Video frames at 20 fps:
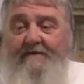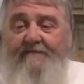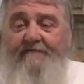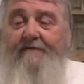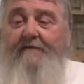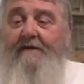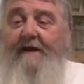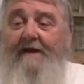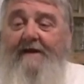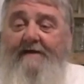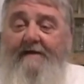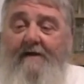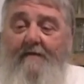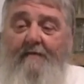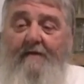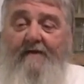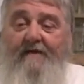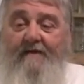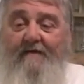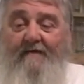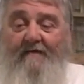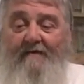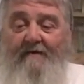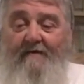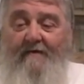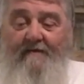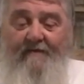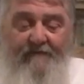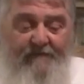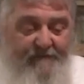Still like to know what year it
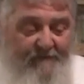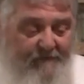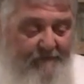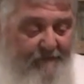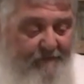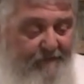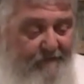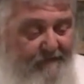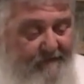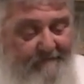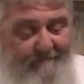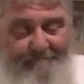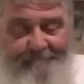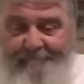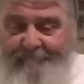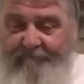is, so